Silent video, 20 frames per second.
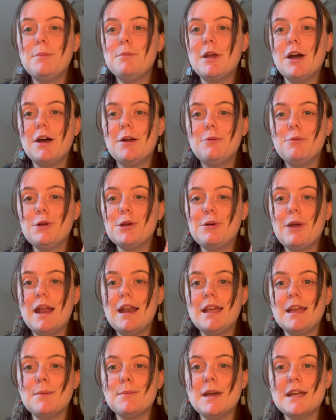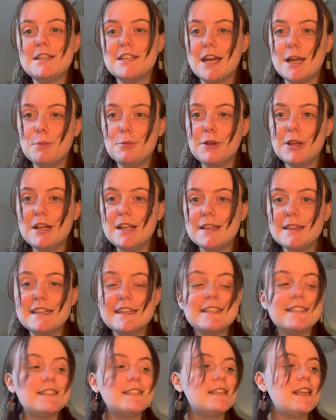not regretting my time reading
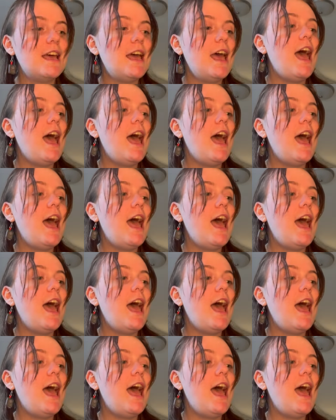this.